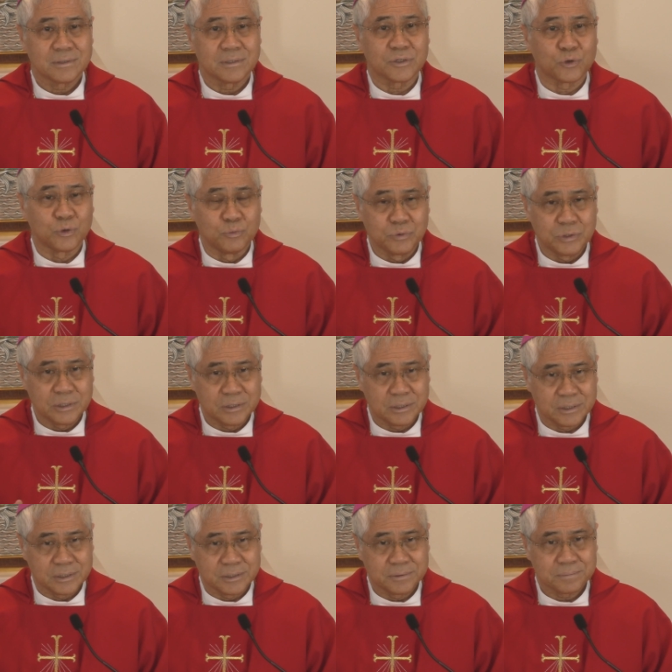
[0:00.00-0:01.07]
the
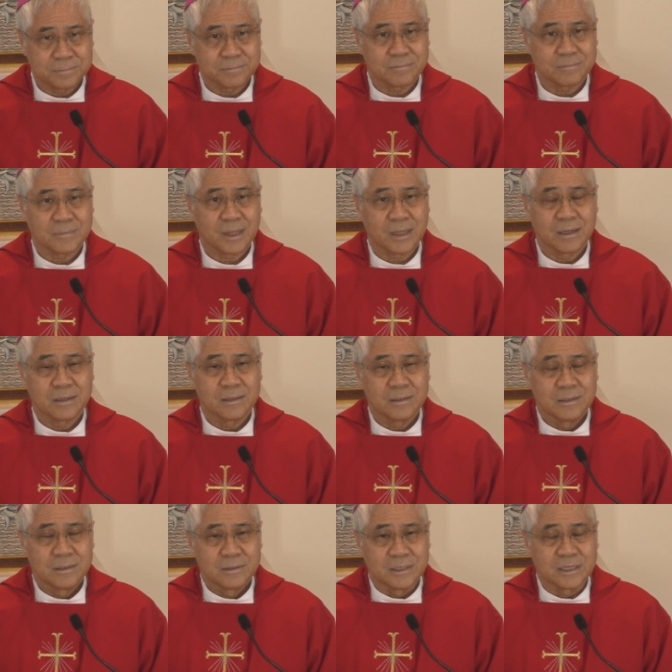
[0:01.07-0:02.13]
community,
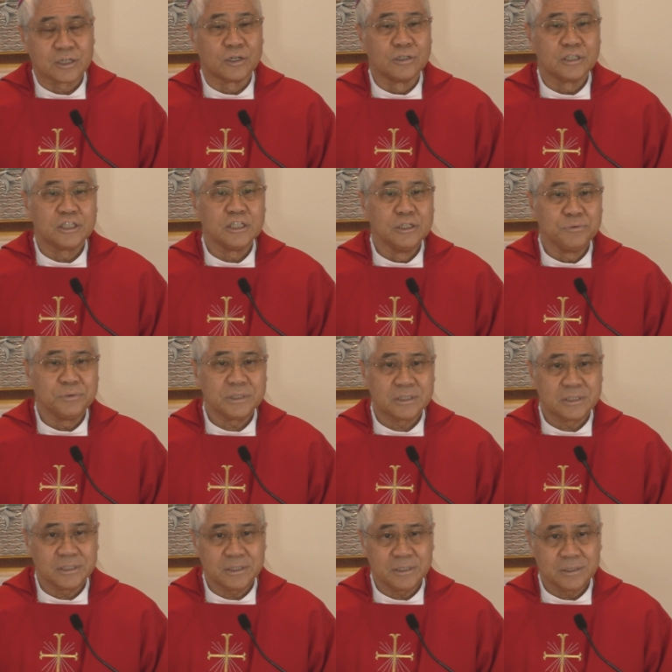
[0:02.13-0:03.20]
the
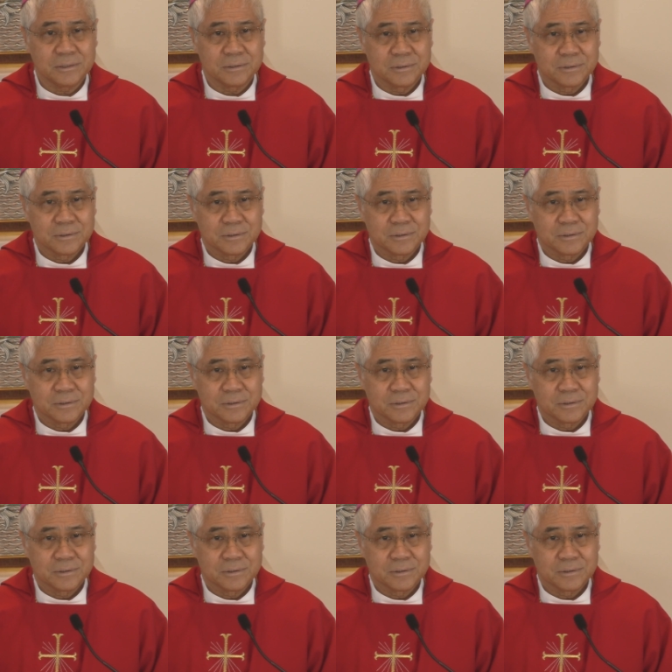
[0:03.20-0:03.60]
continuity